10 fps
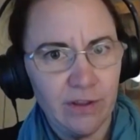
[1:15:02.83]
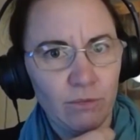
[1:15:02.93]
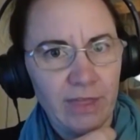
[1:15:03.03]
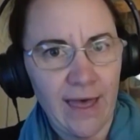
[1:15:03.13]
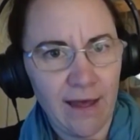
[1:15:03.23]

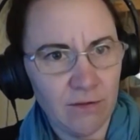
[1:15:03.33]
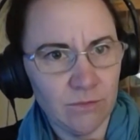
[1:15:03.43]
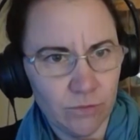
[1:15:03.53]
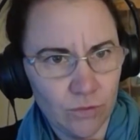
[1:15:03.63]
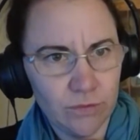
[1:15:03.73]
So I think
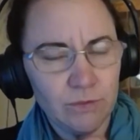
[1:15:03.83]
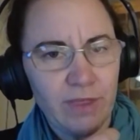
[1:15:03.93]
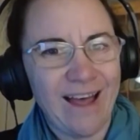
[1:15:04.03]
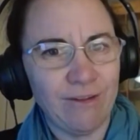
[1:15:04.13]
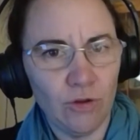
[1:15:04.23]
that actually
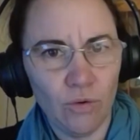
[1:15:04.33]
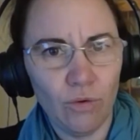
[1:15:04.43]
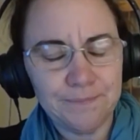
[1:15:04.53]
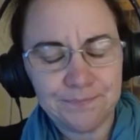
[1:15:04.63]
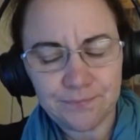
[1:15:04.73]
gets quite
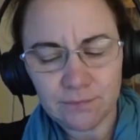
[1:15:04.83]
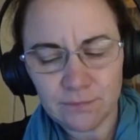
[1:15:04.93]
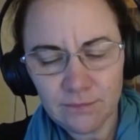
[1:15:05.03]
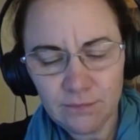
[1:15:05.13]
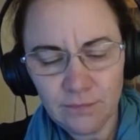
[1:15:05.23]
profound
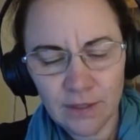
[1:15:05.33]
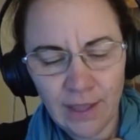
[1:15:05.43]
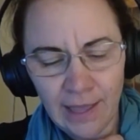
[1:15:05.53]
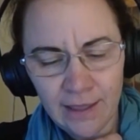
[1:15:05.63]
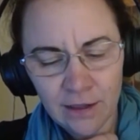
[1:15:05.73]
when you
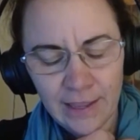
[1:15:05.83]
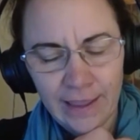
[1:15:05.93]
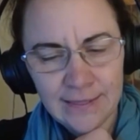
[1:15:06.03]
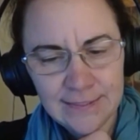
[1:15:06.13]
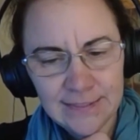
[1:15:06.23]
start
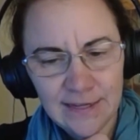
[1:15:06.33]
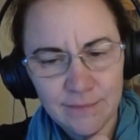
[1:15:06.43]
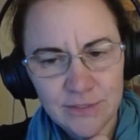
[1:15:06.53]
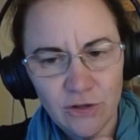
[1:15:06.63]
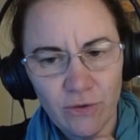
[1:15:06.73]
thinking about,
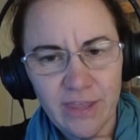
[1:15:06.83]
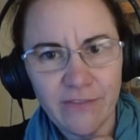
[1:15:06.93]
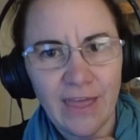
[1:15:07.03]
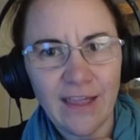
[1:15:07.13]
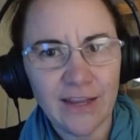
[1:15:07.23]

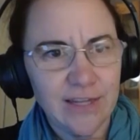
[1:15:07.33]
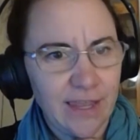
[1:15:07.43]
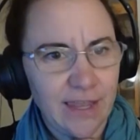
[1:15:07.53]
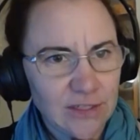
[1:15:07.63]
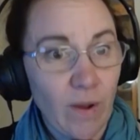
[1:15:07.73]
yes, there's
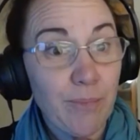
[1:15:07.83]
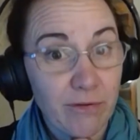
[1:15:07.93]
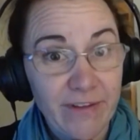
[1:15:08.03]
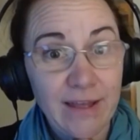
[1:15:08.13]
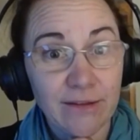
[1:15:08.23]
law
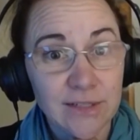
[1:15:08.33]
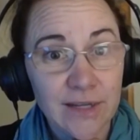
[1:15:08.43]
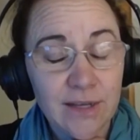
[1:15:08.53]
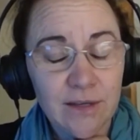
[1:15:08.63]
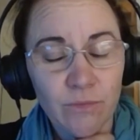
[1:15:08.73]
in the,
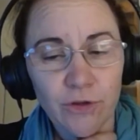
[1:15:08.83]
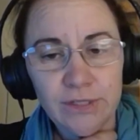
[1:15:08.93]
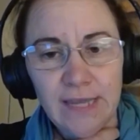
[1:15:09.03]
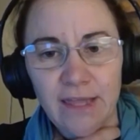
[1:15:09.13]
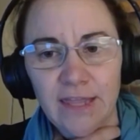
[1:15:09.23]
what the
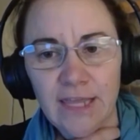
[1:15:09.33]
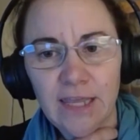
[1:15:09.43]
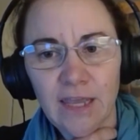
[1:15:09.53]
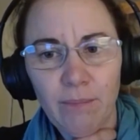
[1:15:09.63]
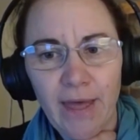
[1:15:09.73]
courts will
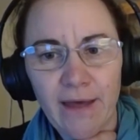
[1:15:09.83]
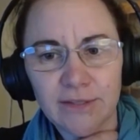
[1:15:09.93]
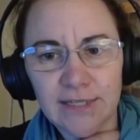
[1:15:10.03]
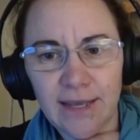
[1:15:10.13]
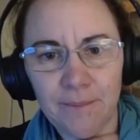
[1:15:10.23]
uphold sort of
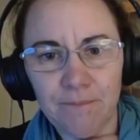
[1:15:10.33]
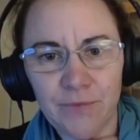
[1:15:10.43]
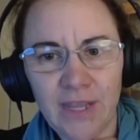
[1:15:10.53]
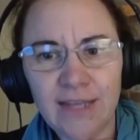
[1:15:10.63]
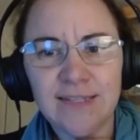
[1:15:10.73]

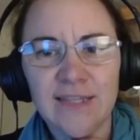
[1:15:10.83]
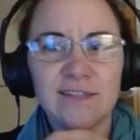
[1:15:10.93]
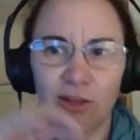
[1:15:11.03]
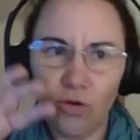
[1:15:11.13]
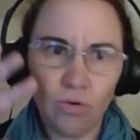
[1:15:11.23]
approach,
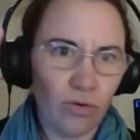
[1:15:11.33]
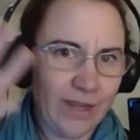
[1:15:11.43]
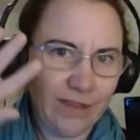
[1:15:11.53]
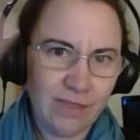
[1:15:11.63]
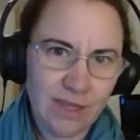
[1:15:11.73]
but then
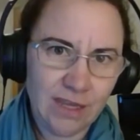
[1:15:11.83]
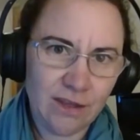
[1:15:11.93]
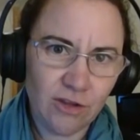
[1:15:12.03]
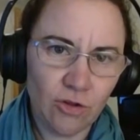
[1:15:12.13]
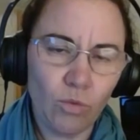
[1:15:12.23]
there's
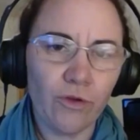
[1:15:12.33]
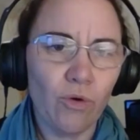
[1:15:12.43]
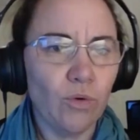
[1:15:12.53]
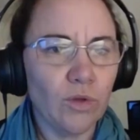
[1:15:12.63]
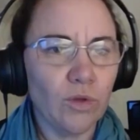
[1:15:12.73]
being
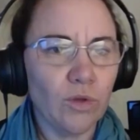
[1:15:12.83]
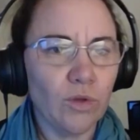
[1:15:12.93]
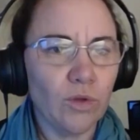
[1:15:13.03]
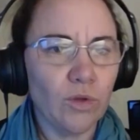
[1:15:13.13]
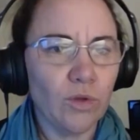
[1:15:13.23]
able to
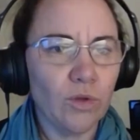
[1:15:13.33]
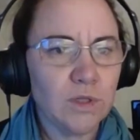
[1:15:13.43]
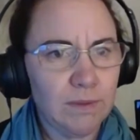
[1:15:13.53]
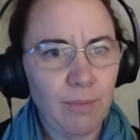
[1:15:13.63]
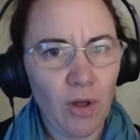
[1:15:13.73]

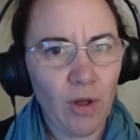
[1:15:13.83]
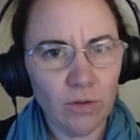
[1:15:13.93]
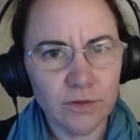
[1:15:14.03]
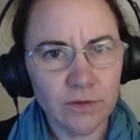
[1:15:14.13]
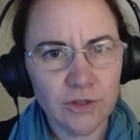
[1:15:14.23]
identify where
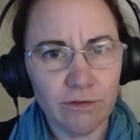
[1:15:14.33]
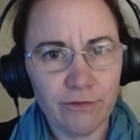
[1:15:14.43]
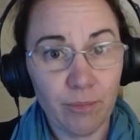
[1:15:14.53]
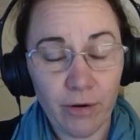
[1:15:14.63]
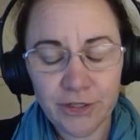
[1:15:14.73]
things
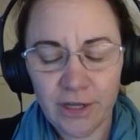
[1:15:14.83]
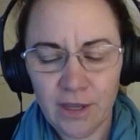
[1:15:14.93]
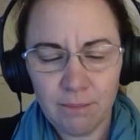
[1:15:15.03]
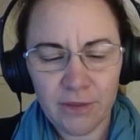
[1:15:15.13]
conflict with